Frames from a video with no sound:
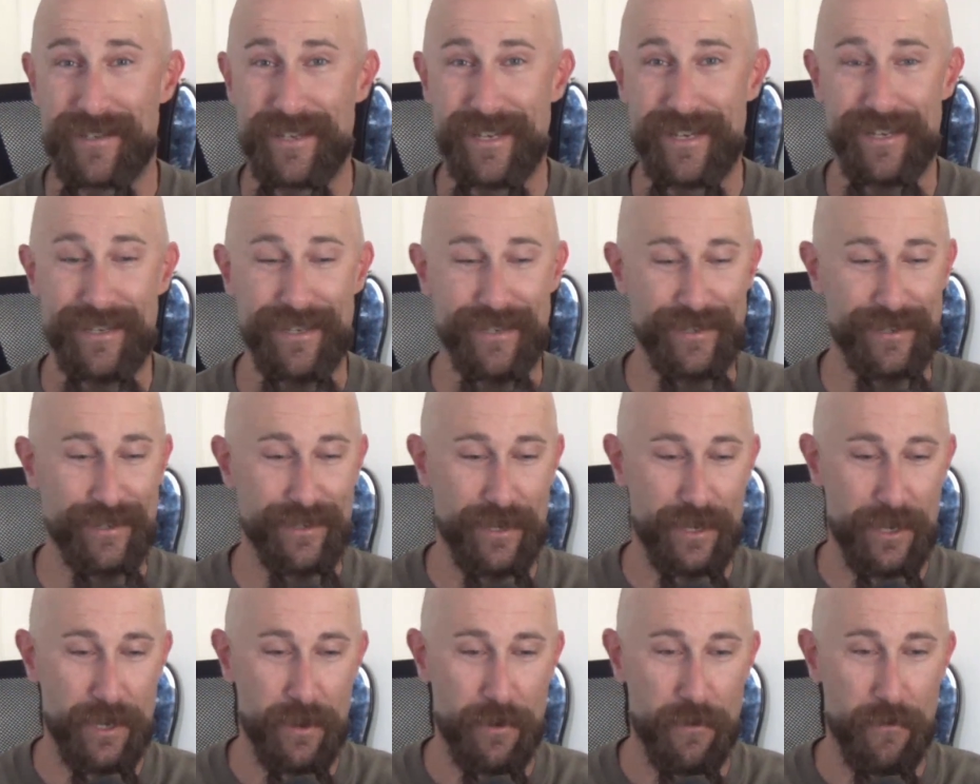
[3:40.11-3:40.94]
It is
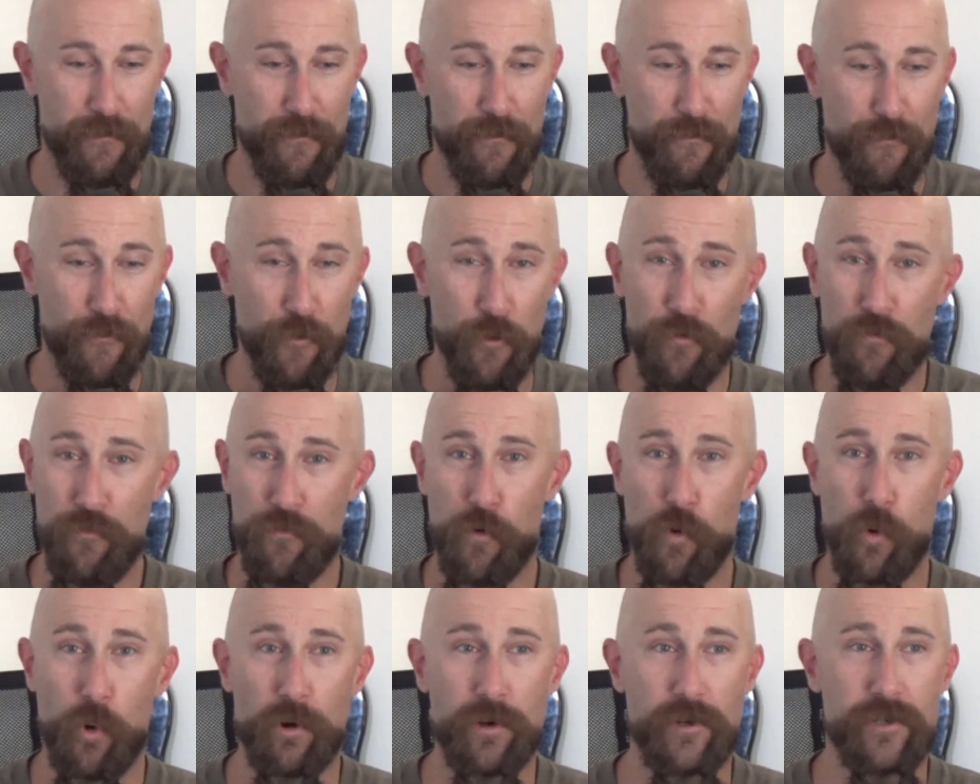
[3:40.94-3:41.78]
full
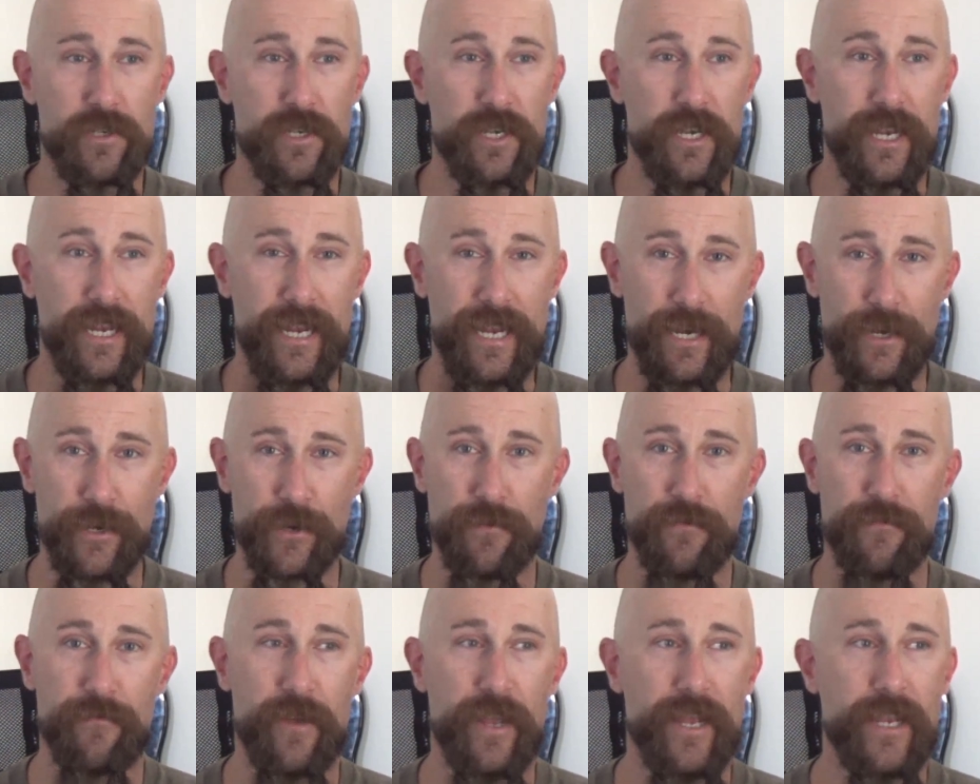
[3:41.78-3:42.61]
forced in your
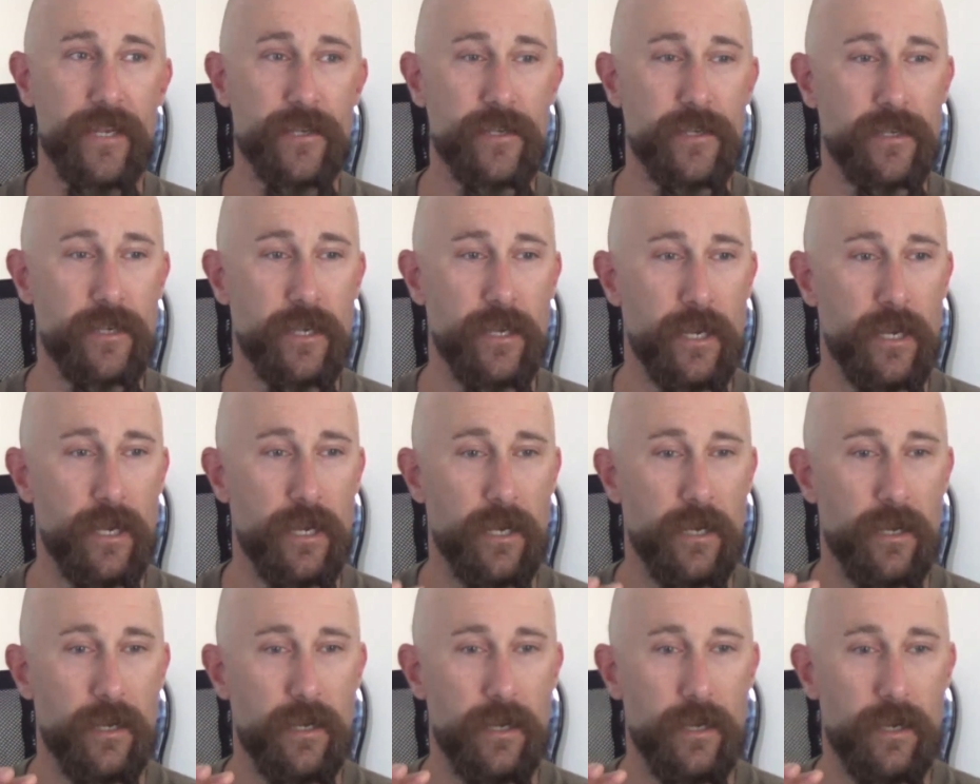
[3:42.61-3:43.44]
face
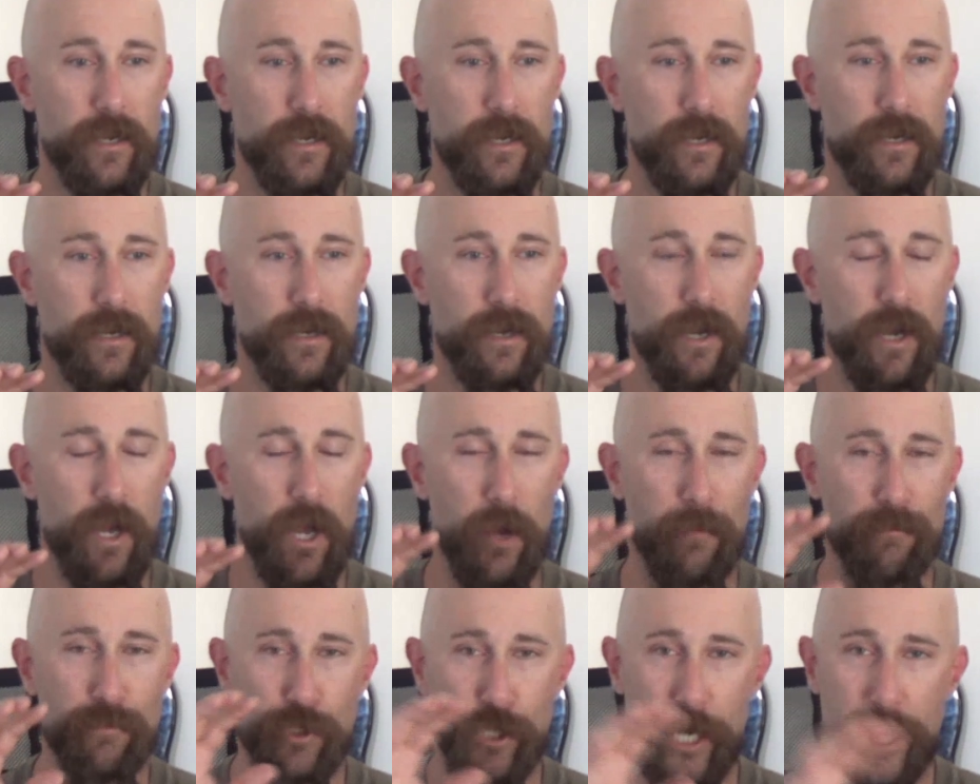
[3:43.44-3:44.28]
uh,
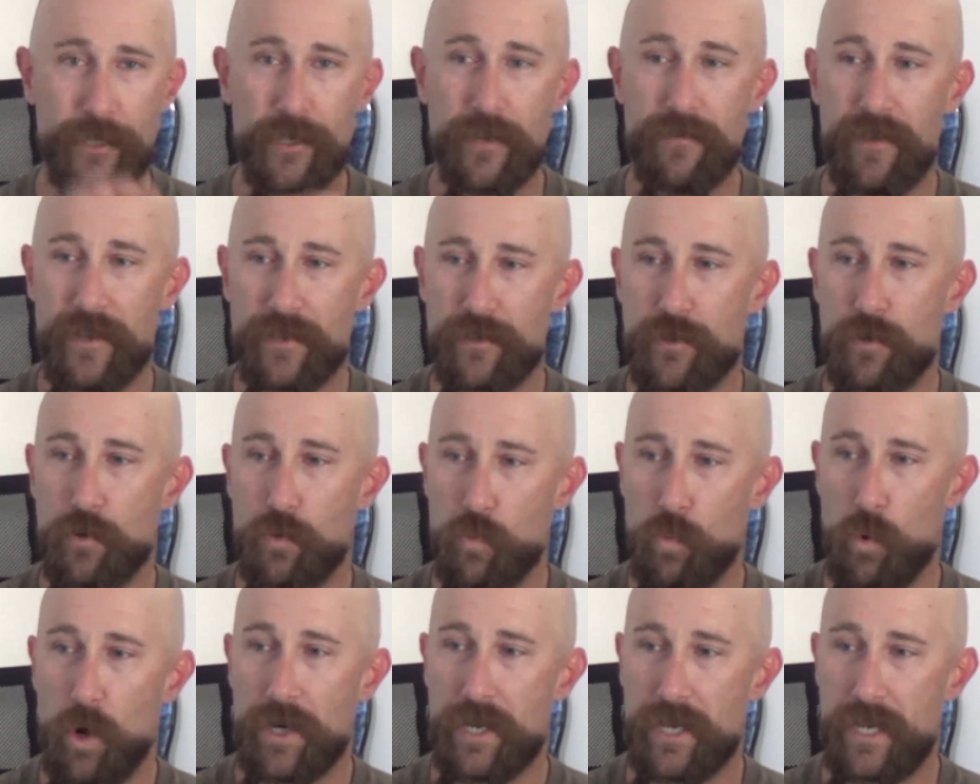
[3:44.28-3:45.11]
objective as to
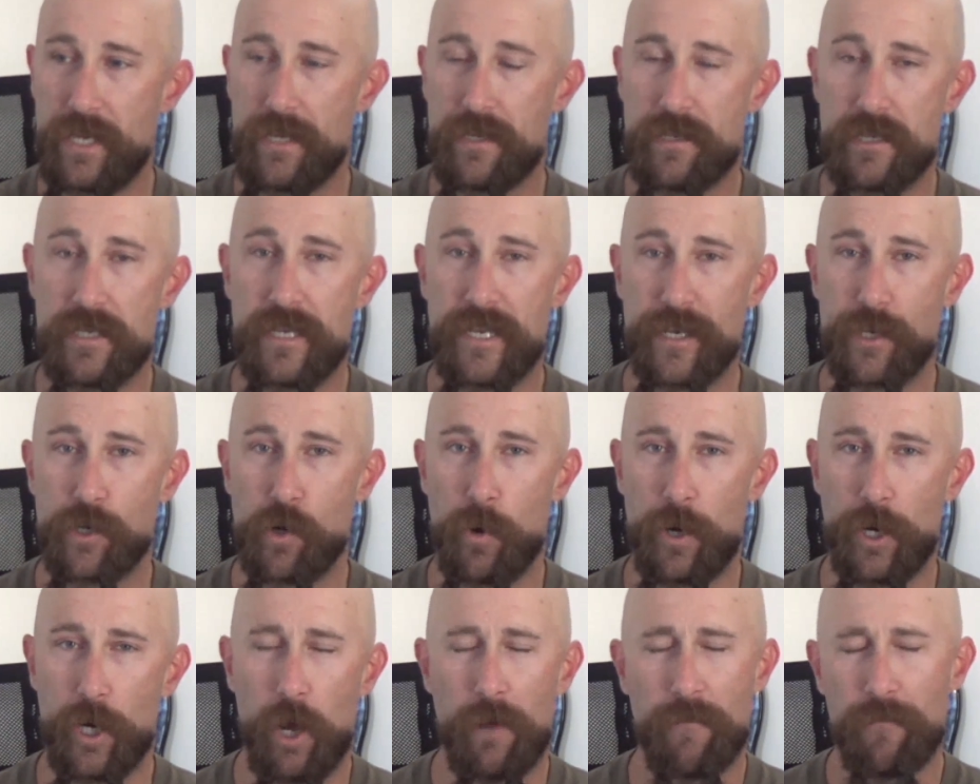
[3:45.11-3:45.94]
what he's seeing
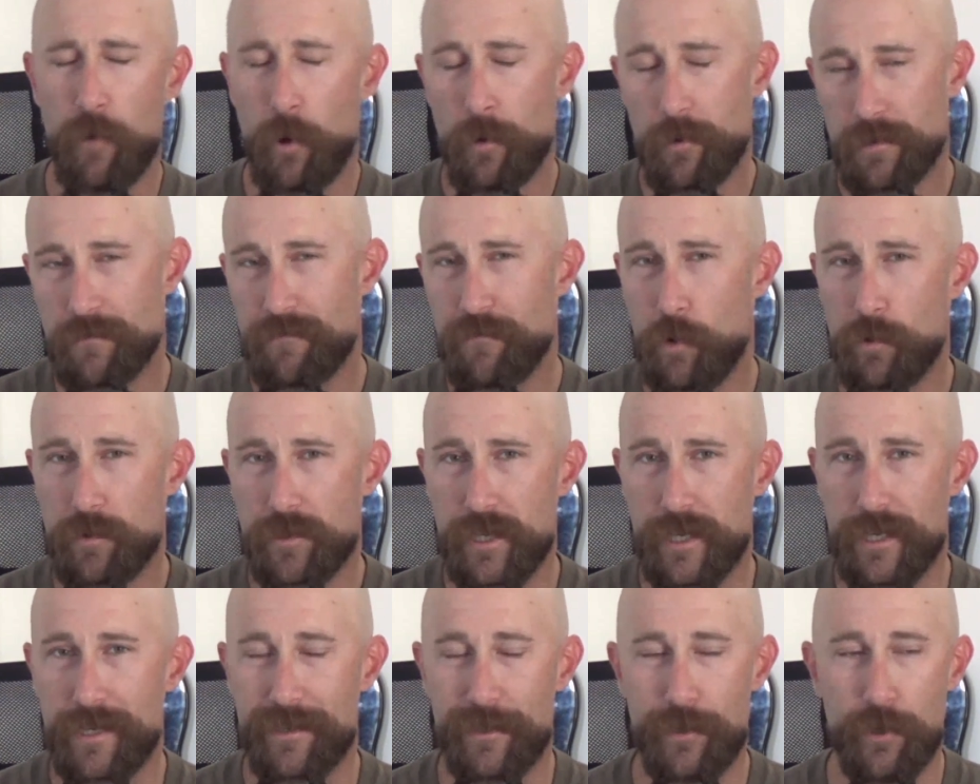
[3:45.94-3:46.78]
going on, fo-
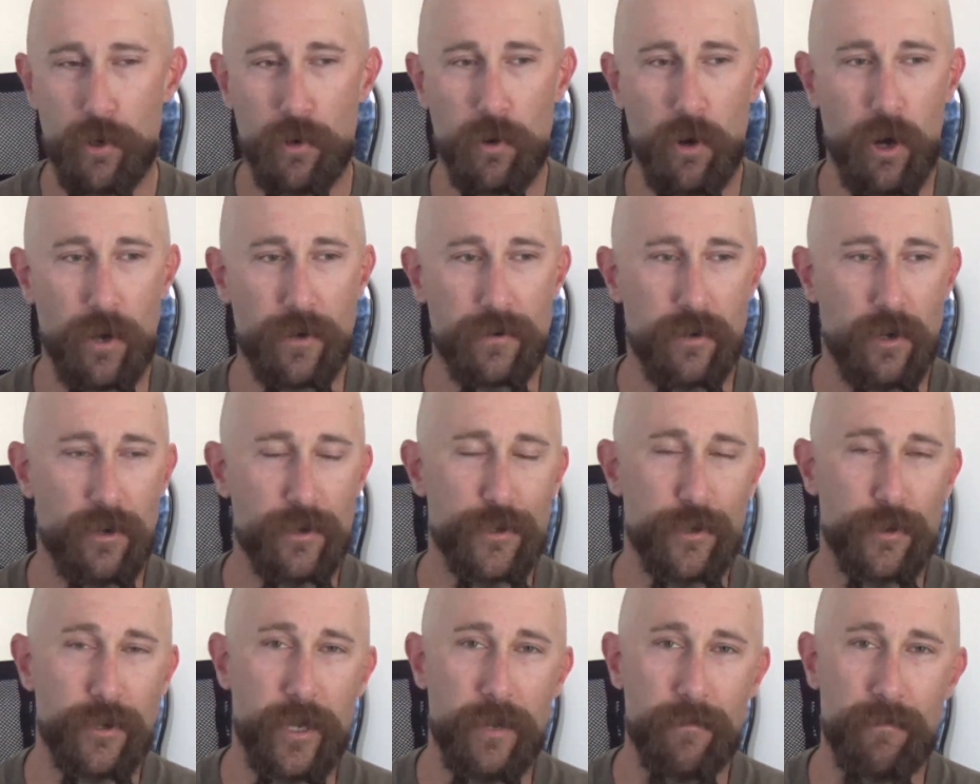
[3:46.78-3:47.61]
focusing, you know, on, on
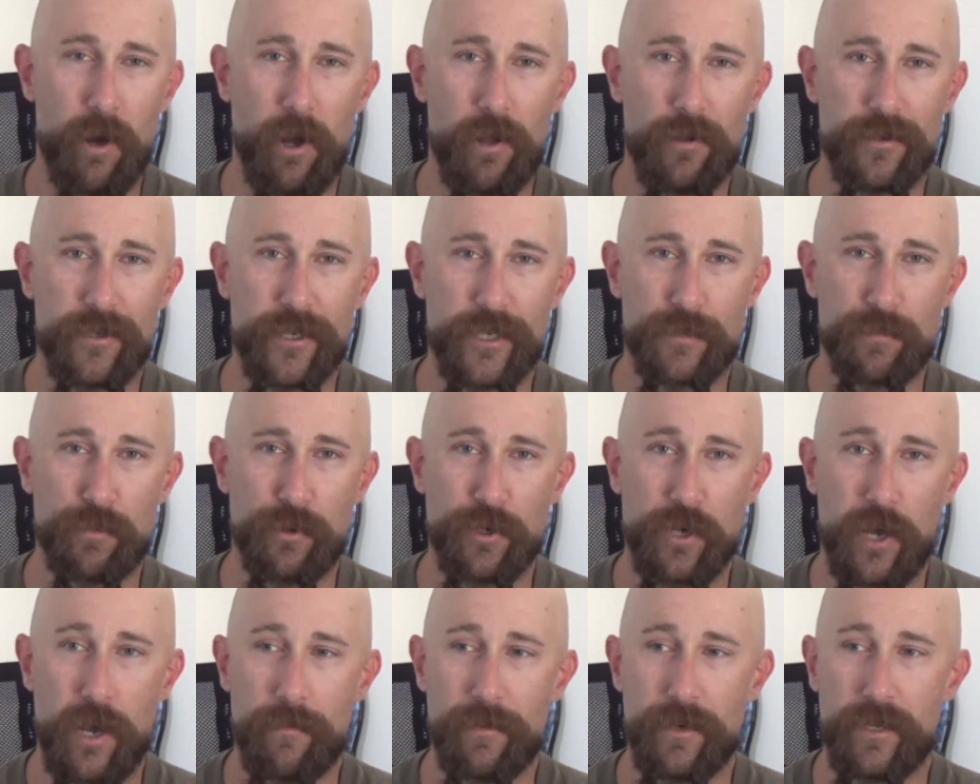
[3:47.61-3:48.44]
UK politics
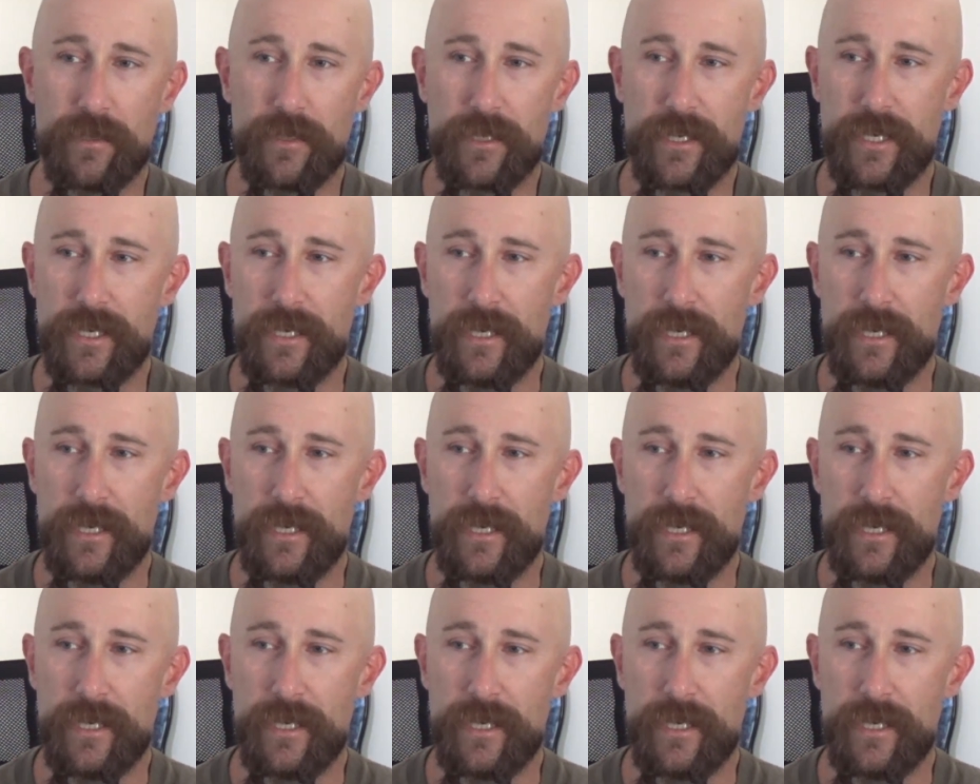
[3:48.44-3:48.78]
predominantly.